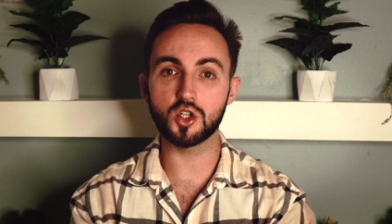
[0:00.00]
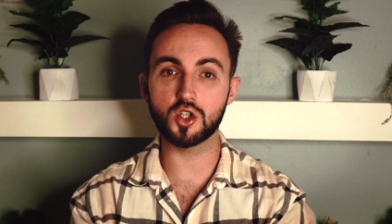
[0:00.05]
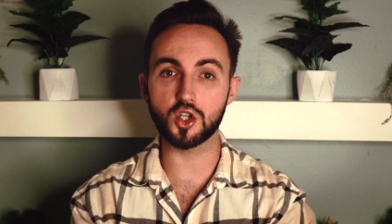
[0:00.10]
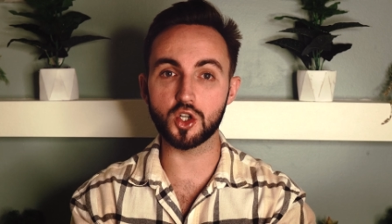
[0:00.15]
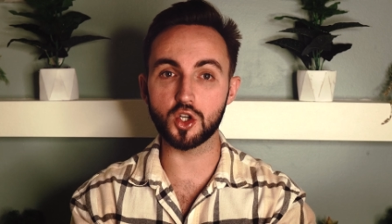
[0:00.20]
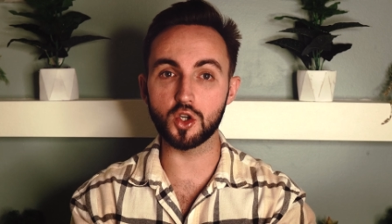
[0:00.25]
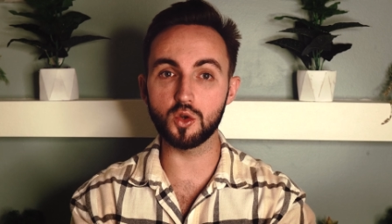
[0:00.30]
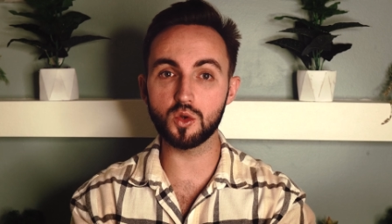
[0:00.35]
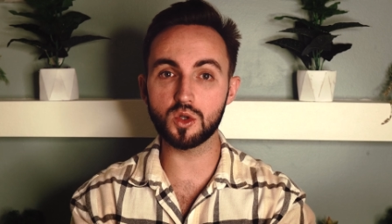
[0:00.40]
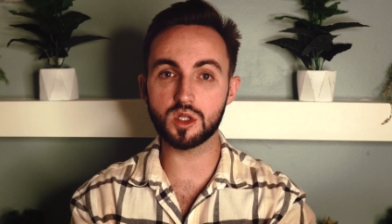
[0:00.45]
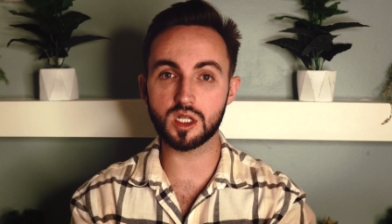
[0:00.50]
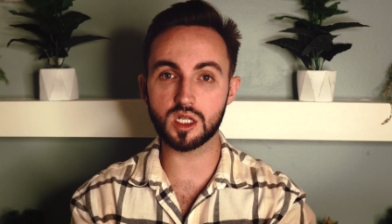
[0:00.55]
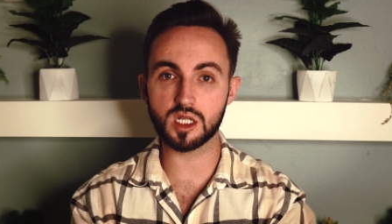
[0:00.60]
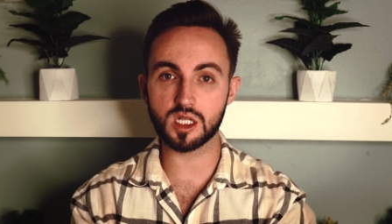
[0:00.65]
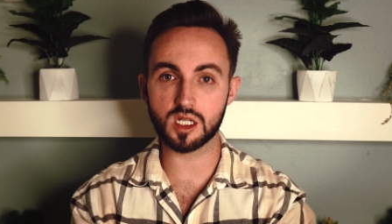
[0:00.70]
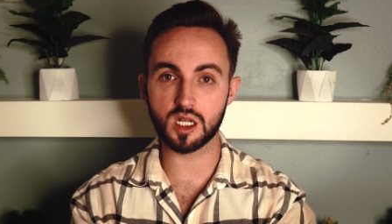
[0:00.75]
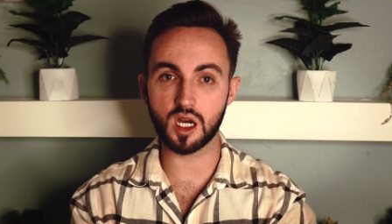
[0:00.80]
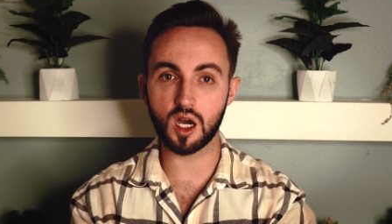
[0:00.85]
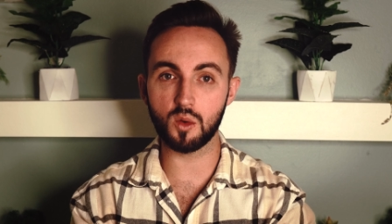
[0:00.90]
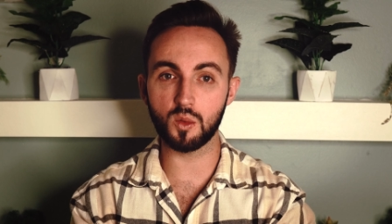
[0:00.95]
choose to
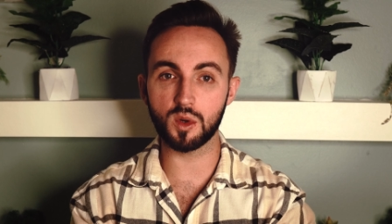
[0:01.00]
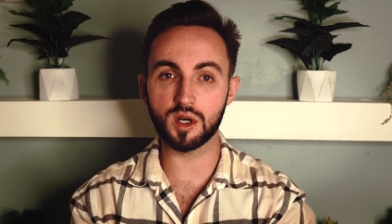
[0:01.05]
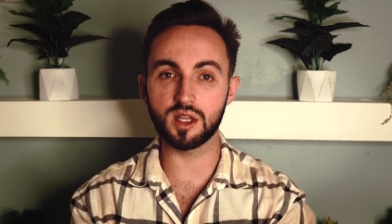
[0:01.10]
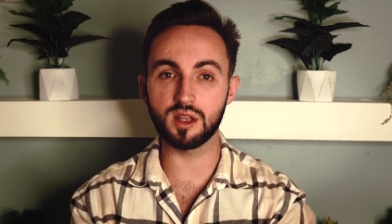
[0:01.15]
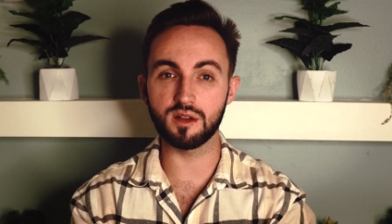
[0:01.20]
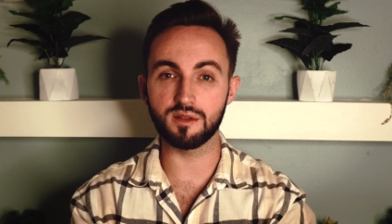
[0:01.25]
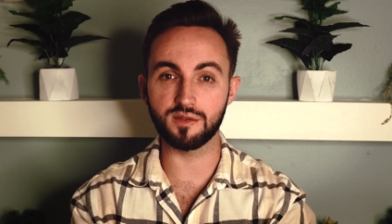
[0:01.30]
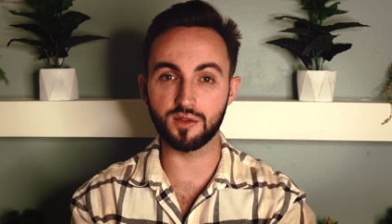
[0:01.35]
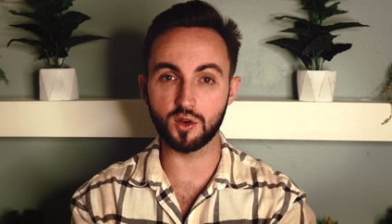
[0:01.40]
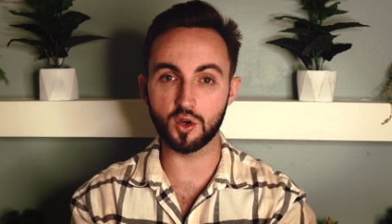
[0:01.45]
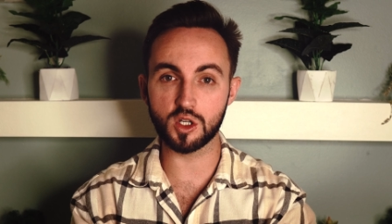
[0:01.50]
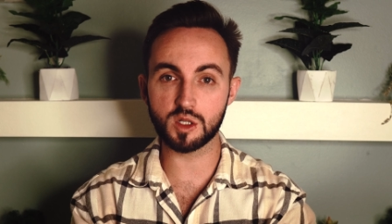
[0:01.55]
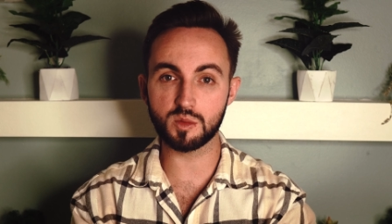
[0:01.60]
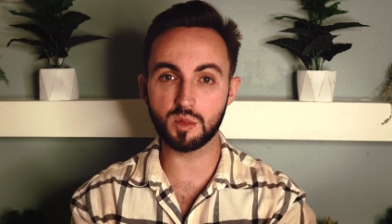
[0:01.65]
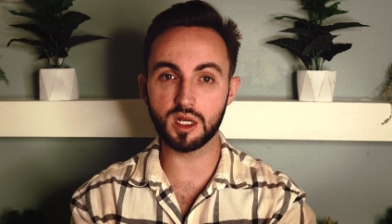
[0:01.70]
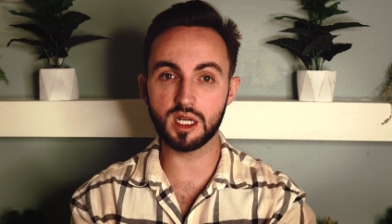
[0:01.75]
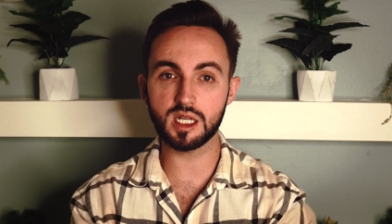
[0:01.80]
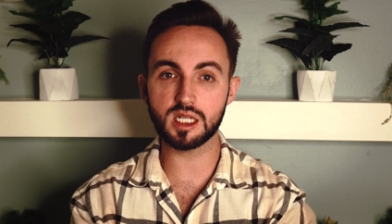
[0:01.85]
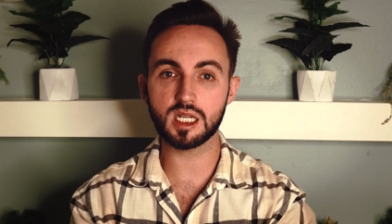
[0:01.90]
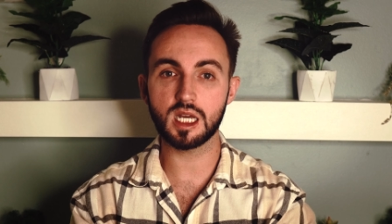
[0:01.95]
start one in the first
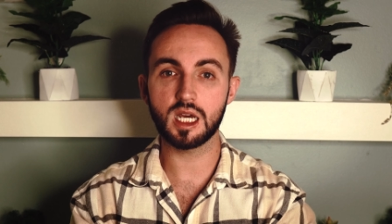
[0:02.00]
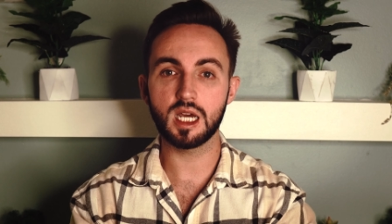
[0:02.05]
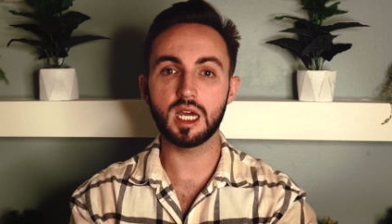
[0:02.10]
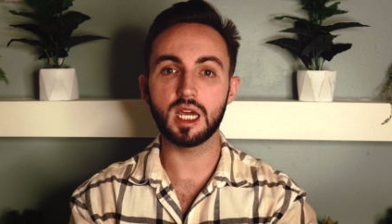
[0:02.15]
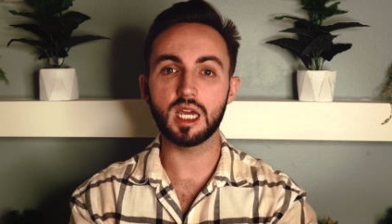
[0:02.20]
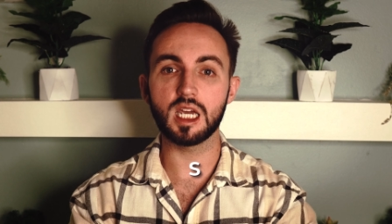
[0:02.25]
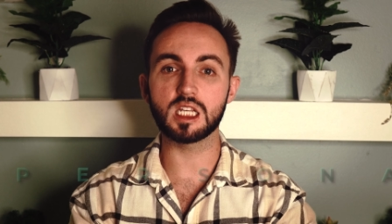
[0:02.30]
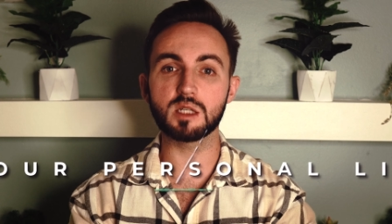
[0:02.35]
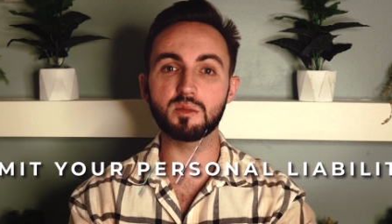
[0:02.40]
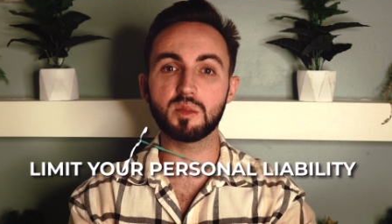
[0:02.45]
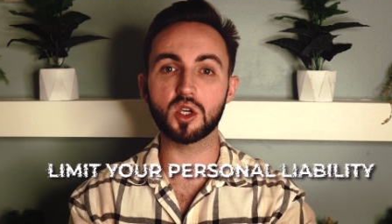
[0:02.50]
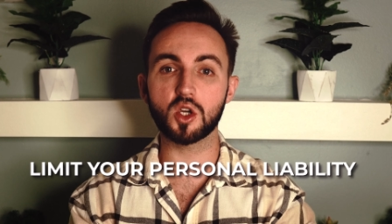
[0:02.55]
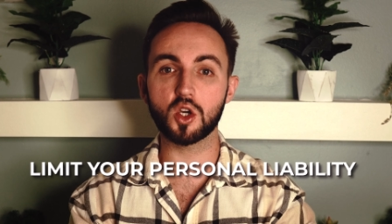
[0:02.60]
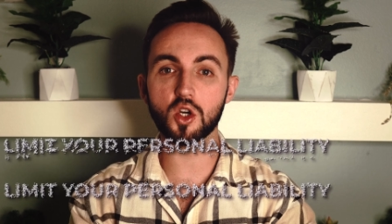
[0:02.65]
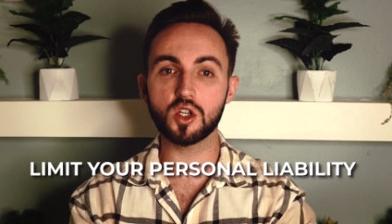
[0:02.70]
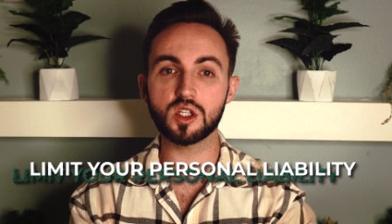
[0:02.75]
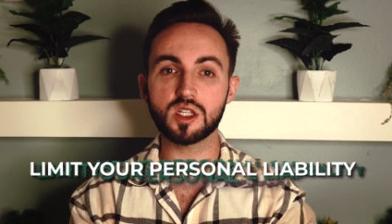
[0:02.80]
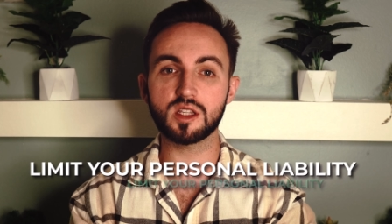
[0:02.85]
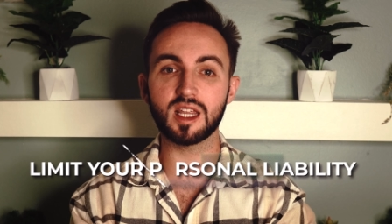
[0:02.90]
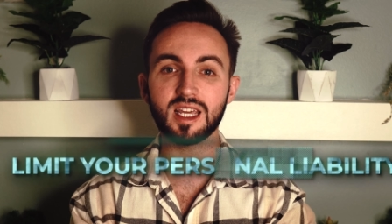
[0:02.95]
place is
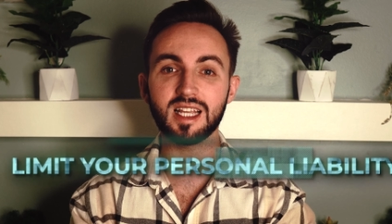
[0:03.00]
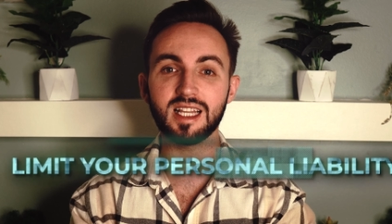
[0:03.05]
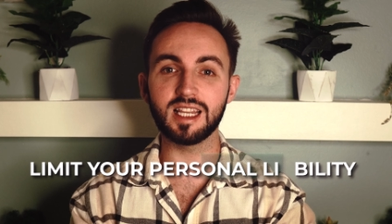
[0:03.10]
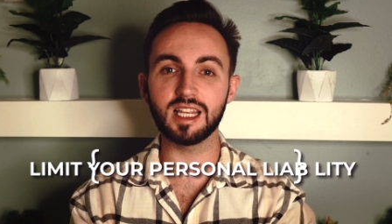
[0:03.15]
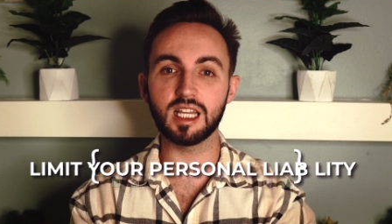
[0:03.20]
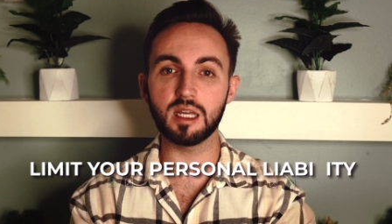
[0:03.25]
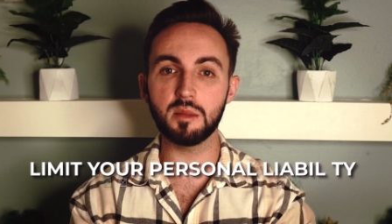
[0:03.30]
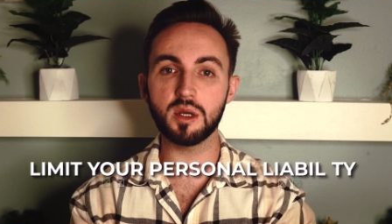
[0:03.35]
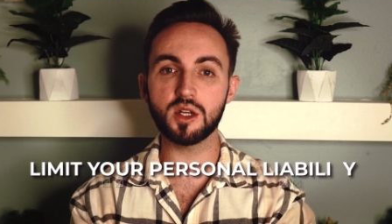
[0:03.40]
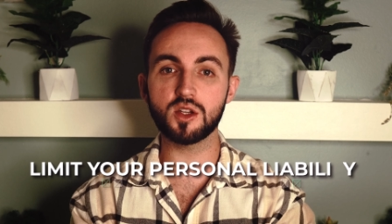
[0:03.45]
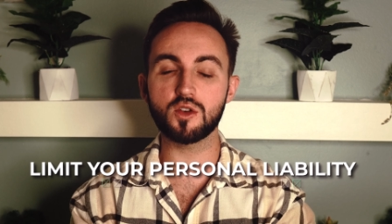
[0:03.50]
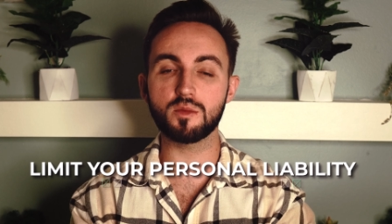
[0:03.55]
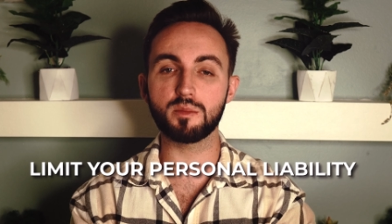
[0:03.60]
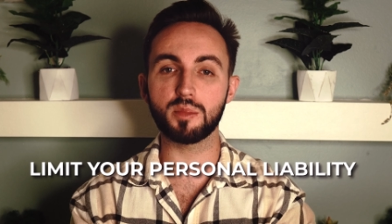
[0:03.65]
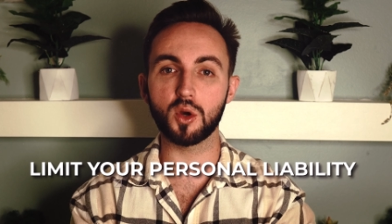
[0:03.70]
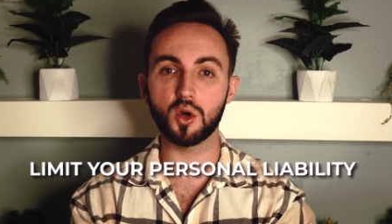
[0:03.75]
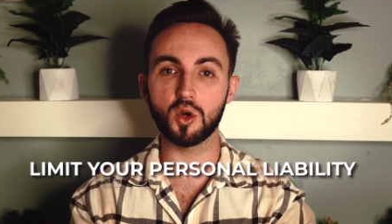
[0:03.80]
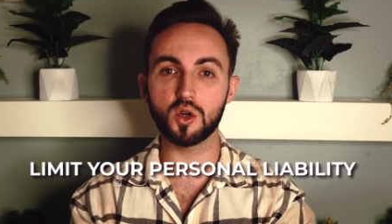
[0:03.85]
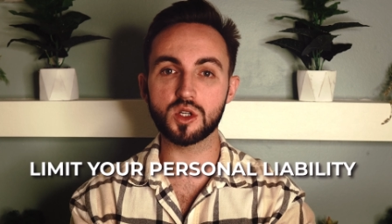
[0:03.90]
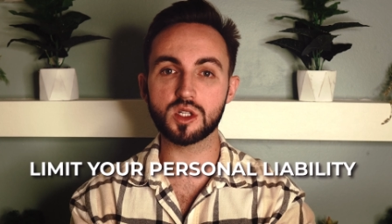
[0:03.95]
because they limit your
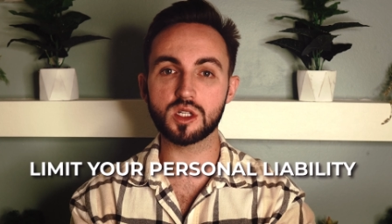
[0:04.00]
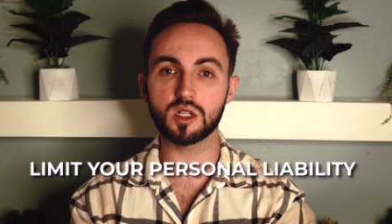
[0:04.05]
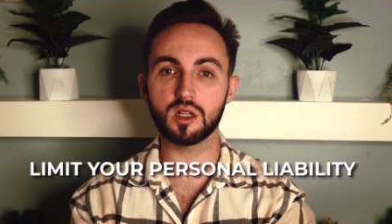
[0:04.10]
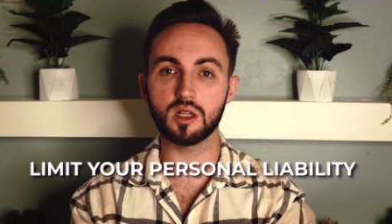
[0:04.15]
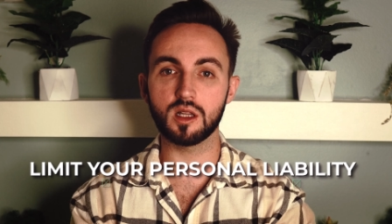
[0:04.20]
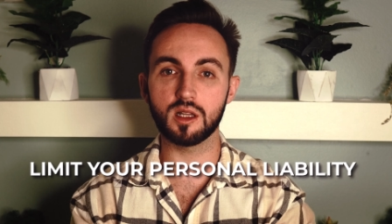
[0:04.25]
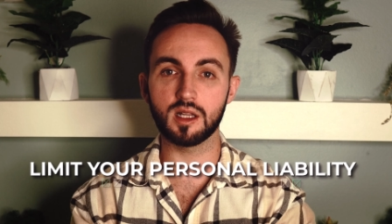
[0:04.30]
personal